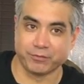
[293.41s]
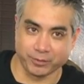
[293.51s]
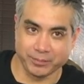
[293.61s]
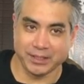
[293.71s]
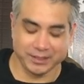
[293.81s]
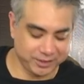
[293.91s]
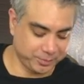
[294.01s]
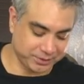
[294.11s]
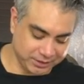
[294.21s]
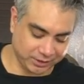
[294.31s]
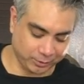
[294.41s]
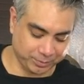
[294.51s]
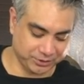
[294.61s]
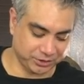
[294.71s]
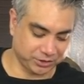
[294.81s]
For me, in this particular
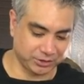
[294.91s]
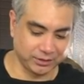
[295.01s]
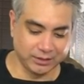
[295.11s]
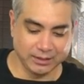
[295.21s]
position,